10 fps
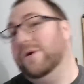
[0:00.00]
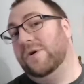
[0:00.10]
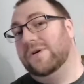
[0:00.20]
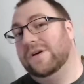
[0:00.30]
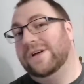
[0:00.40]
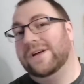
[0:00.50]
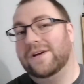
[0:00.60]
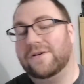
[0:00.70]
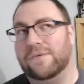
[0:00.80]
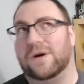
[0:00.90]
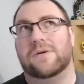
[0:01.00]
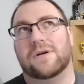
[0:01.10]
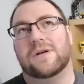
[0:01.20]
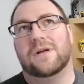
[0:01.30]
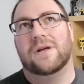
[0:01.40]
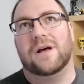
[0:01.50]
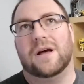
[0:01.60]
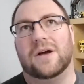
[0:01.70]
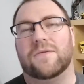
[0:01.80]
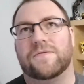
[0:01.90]
so, well,
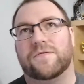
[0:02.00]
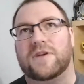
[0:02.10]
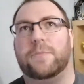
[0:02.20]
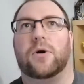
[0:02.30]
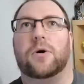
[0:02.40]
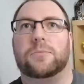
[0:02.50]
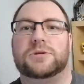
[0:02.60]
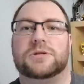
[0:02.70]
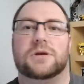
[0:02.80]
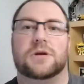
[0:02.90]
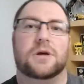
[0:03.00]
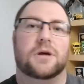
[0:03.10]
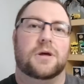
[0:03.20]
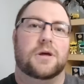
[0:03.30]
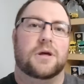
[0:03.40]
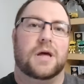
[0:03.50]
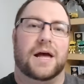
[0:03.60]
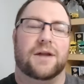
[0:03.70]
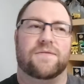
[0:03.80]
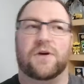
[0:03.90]
I got three pops
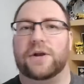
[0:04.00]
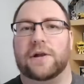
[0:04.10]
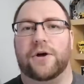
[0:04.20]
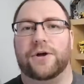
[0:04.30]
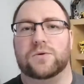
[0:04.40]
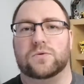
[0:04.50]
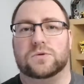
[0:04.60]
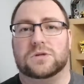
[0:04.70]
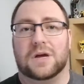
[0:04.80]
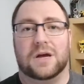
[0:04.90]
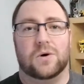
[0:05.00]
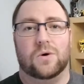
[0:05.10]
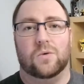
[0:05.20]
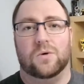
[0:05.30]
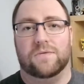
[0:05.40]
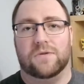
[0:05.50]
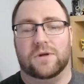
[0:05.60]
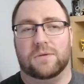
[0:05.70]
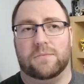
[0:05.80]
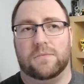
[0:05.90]
and a vinyl idols. All
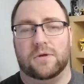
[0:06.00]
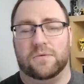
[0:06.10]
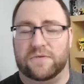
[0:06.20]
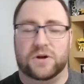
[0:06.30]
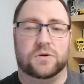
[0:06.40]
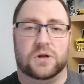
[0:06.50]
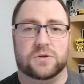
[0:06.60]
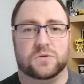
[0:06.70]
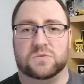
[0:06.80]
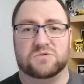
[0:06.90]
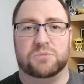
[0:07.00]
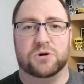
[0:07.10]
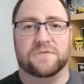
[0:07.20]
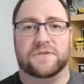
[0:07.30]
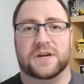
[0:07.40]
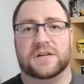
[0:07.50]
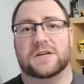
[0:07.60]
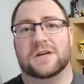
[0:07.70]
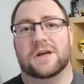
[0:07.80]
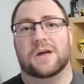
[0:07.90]
of the, um, the vinyl idols was
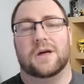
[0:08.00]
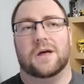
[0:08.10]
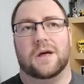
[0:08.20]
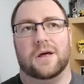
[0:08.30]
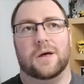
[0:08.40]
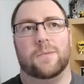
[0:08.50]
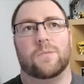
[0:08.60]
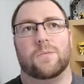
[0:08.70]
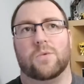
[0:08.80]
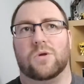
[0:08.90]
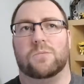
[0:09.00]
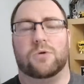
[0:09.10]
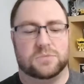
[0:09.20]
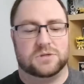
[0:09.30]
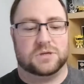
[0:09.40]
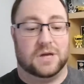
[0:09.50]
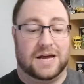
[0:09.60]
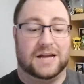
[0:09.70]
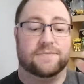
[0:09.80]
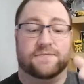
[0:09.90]
perfect. Um, one of the
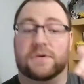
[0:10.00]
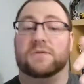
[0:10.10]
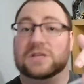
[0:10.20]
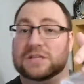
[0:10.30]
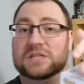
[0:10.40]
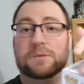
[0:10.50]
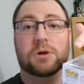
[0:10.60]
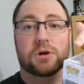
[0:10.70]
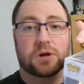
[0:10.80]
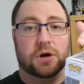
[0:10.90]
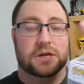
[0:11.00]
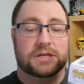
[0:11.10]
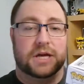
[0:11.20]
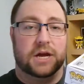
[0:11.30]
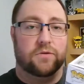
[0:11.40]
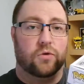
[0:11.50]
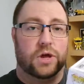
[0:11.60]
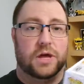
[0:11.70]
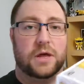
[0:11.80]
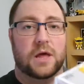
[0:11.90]
pops had a very similar kind of
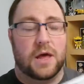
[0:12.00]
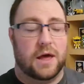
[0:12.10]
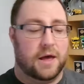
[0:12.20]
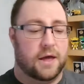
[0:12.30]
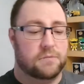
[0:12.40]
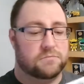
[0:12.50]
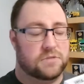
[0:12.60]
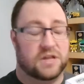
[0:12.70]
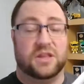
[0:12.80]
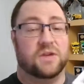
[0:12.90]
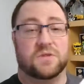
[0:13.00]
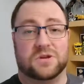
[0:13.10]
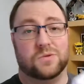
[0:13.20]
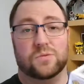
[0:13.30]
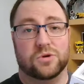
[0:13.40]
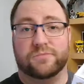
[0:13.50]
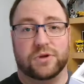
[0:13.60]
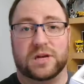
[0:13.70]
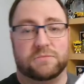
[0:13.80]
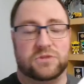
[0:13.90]
tear on it, um, and the other two
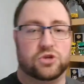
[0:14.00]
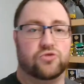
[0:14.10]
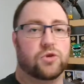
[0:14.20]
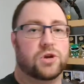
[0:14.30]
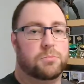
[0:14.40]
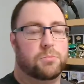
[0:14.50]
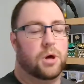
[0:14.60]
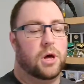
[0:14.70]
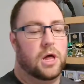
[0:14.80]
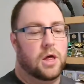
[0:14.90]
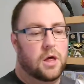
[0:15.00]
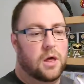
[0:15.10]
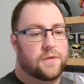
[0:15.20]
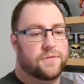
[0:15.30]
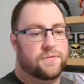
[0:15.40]
were pretty destroyed. But